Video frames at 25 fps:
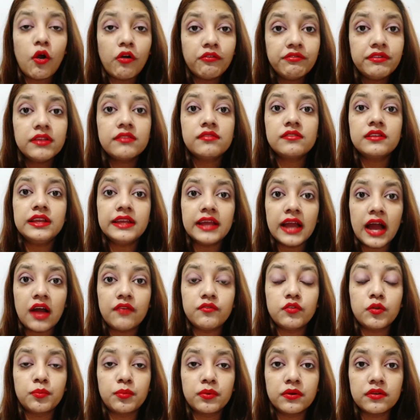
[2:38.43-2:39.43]
obviously
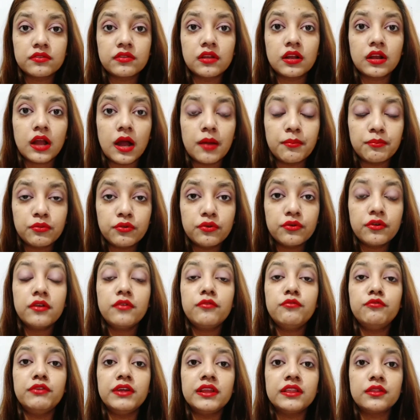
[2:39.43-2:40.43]
have your personal
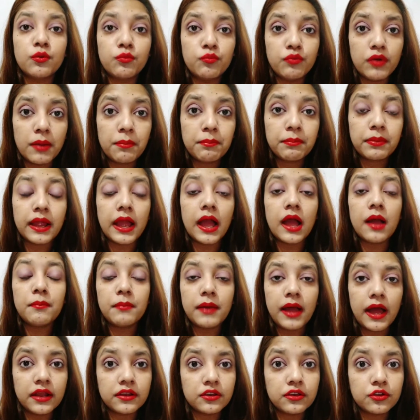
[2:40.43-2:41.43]
computer with
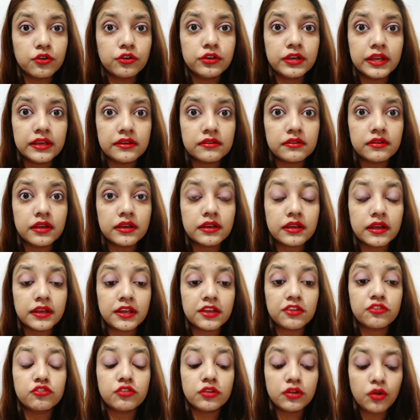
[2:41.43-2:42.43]
webcam and good internet
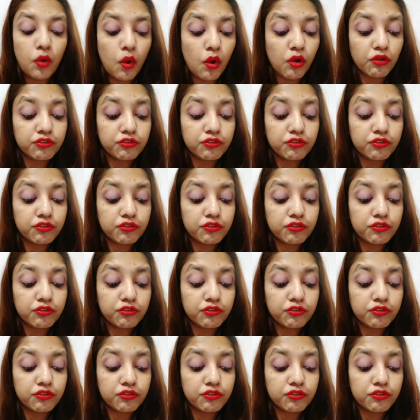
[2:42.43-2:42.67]
connection